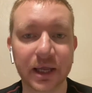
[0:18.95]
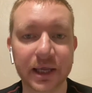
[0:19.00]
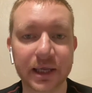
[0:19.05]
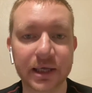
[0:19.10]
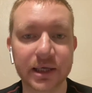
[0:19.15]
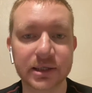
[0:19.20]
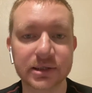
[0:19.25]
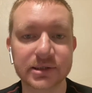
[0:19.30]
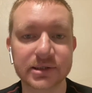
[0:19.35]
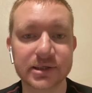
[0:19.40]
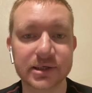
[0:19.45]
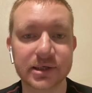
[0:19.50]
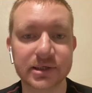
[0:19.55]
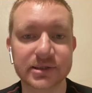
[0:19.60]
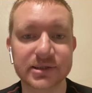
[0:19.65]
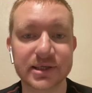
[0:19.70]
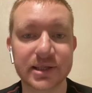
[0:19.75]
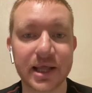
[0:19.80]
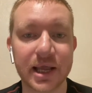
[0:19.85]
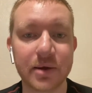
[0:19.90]
And
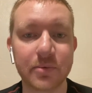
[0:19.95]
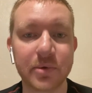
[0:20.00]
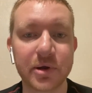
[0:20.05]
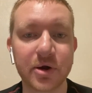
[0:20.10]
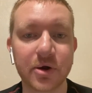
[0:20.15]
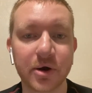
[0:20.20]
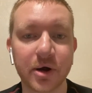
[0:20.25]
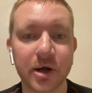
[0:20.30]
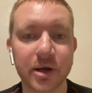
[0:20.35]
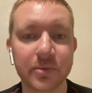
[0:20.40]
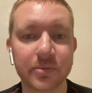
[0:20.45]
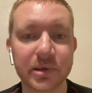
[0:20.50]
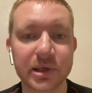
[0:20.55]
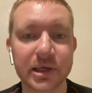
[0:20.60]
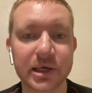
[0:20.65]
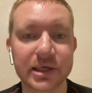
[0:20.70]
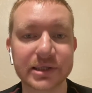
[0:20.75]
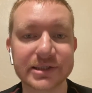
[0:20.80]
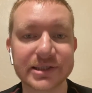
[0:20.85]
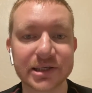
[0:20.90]
today we are going to
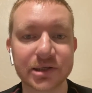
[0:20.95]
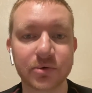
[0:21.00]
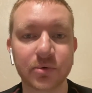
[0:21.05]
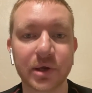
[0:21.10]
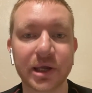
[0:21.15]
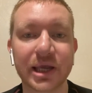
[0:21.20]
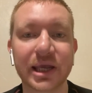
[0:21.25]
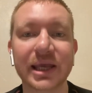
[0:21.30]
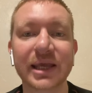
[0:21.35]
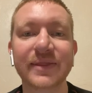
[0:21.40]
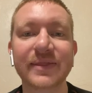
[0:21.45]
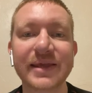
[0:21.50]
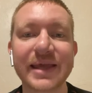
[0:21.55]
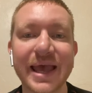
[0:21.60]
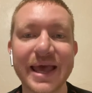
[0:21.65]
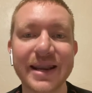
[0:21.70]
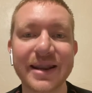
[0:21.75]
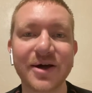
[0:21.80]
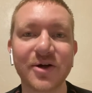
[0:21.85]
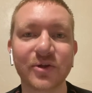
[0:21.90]
be continuing in the
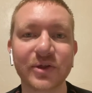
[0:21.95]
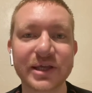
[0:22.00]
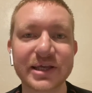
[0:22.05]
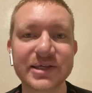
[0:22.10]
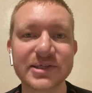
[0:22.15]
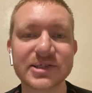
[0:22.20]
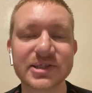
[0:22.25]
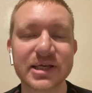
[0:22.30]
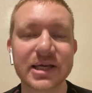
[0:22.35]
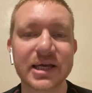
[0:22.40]
NL East,